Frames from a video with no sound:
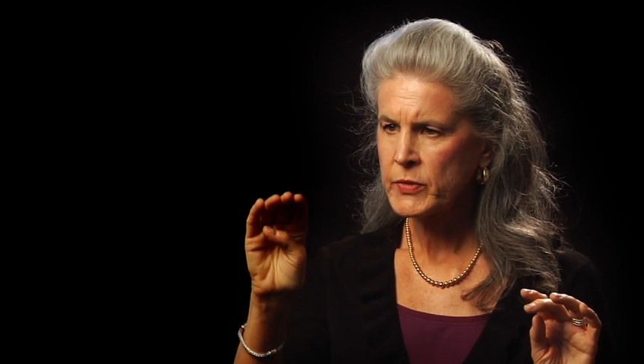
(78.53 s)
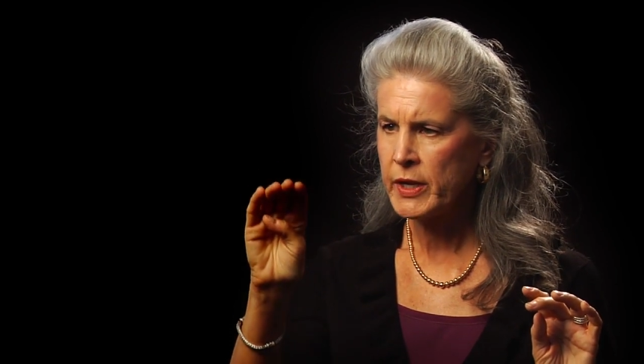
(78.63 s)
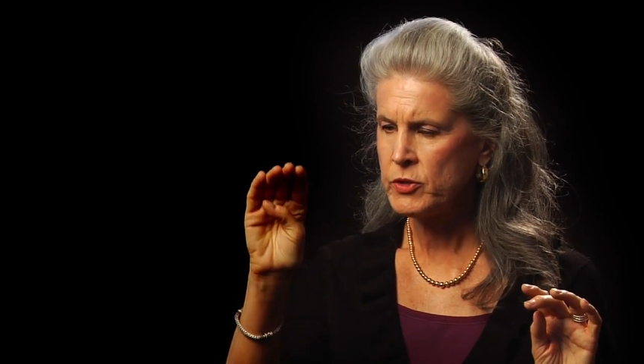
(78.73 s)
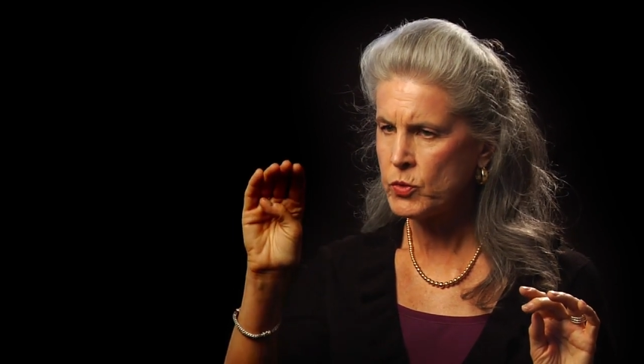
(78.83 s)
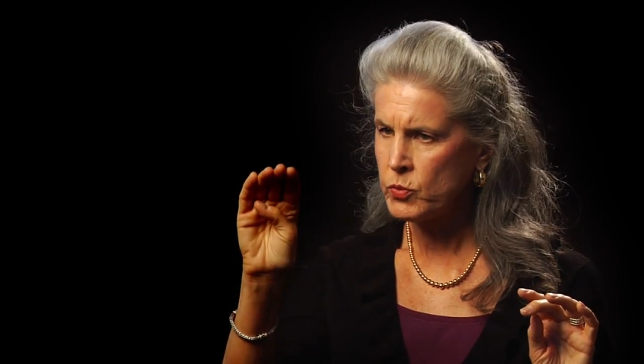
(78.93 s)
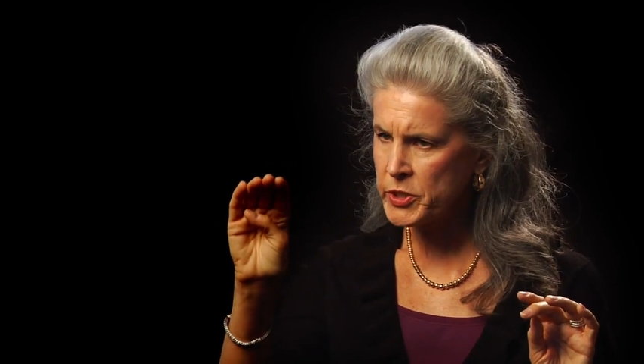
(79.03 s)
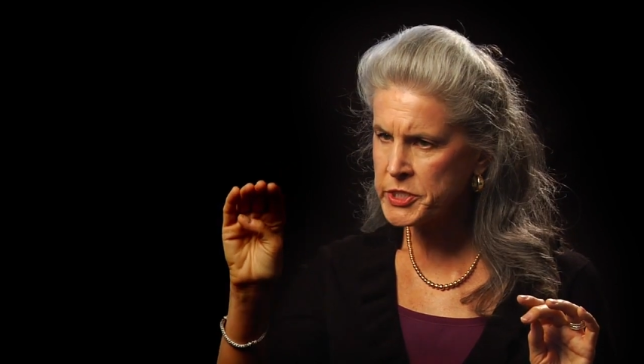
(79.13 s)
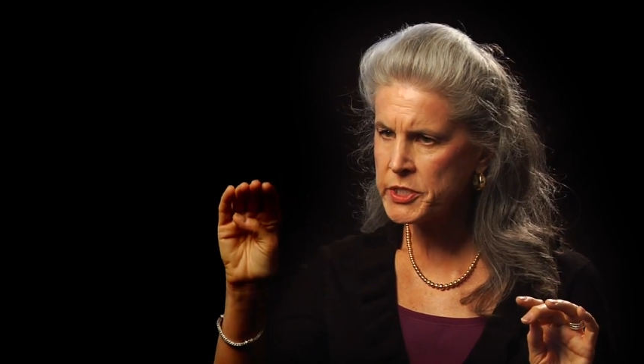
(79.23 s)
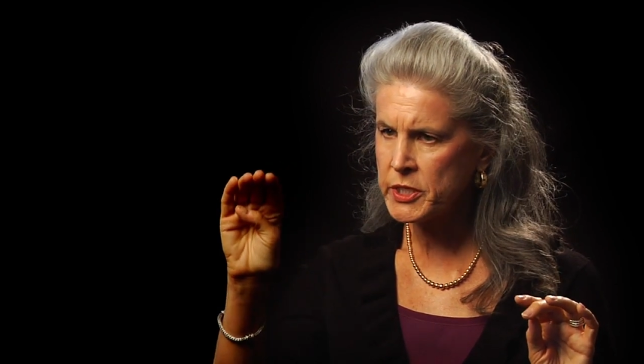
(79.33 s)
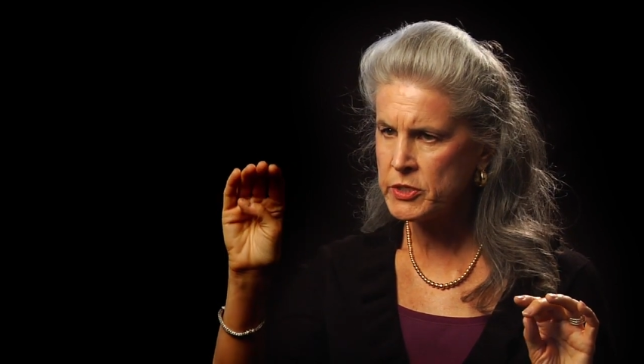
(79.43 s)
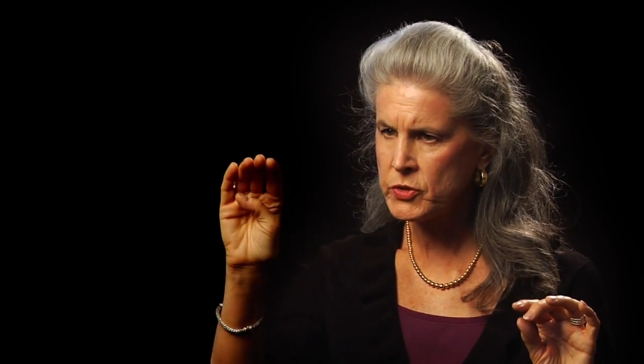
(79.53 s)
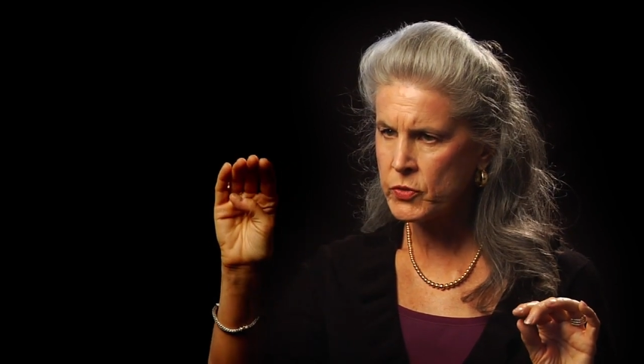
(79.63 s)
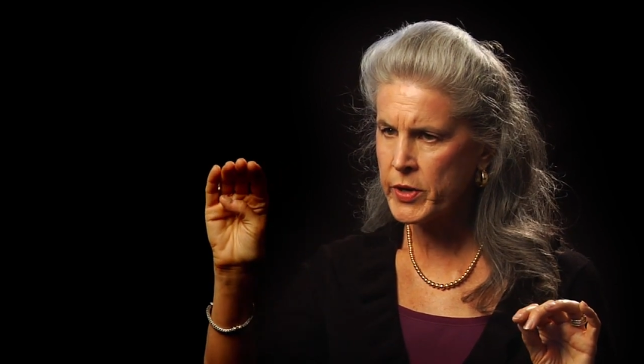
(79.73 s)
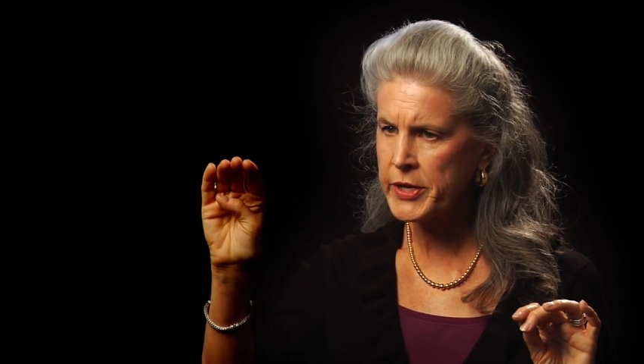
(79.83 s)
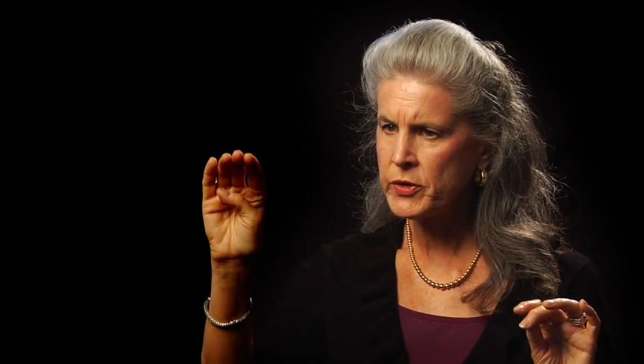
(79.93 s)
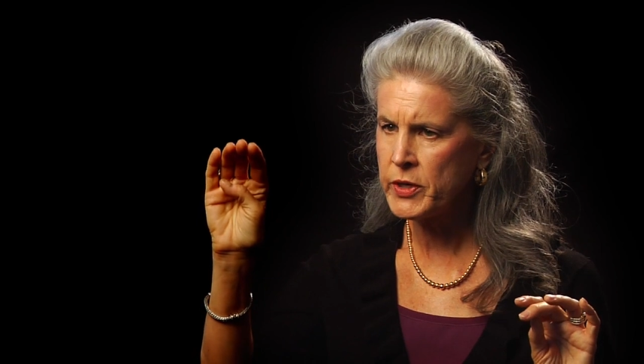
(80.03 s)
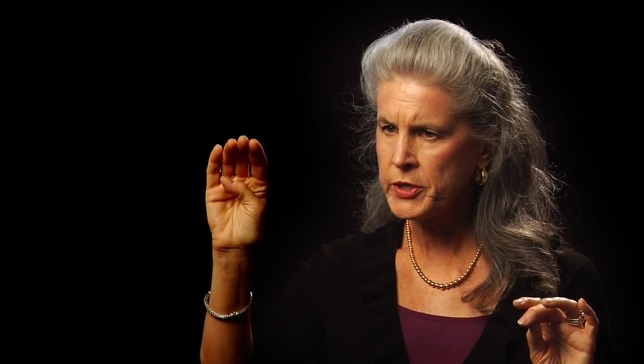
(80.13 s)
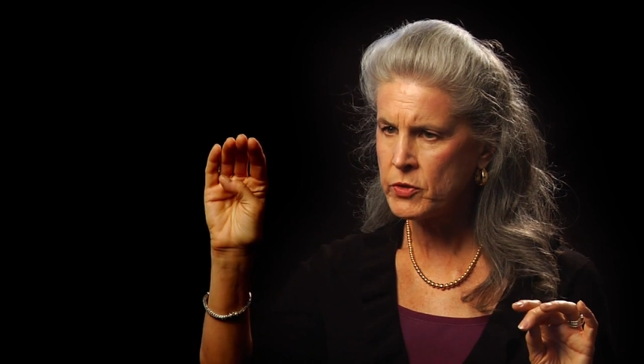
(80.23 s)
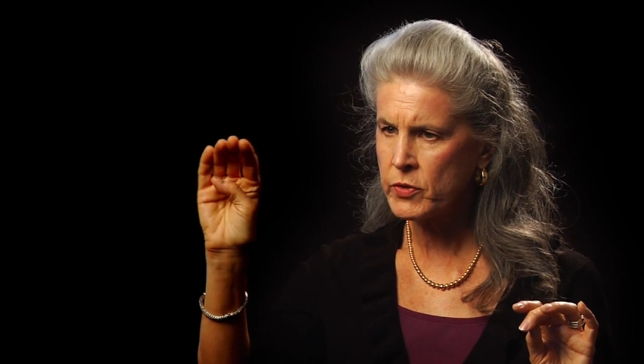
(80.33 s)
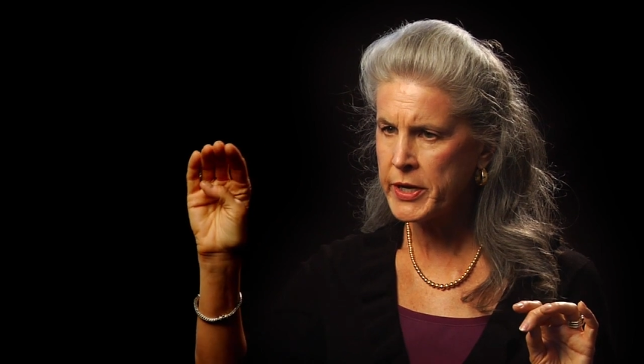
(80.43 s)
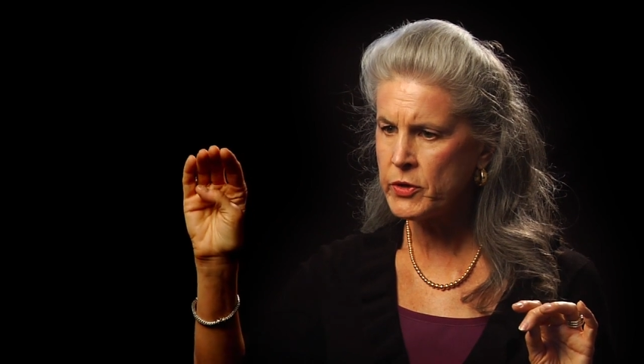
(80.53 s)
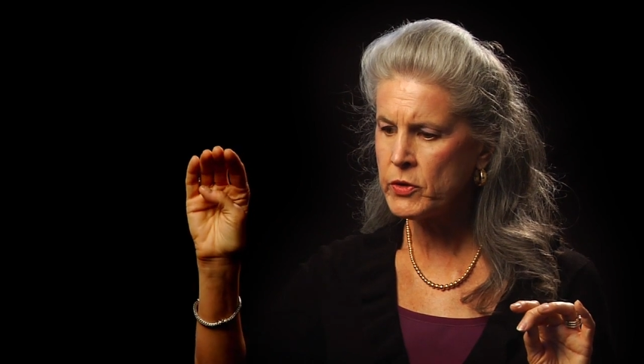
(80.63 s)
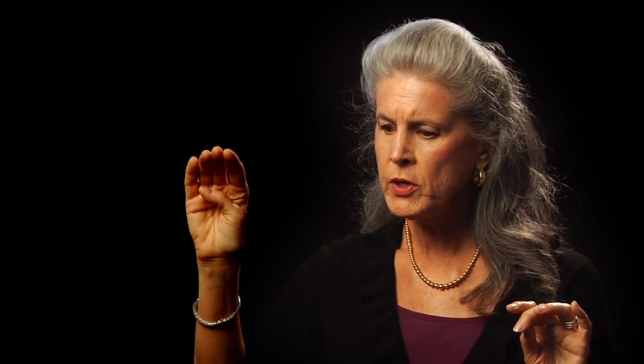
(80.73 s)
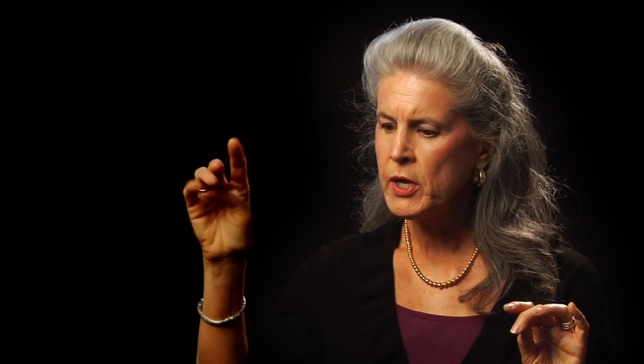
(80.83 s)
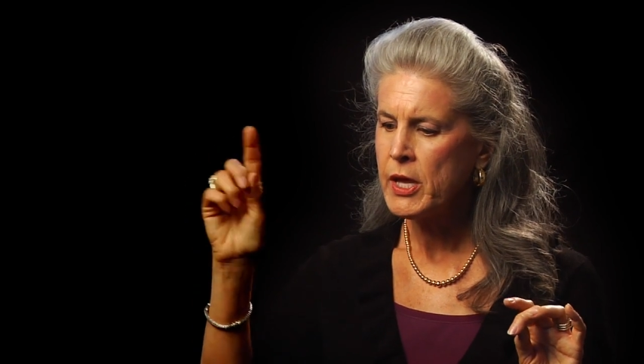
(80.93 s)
and the risk is greater and greater,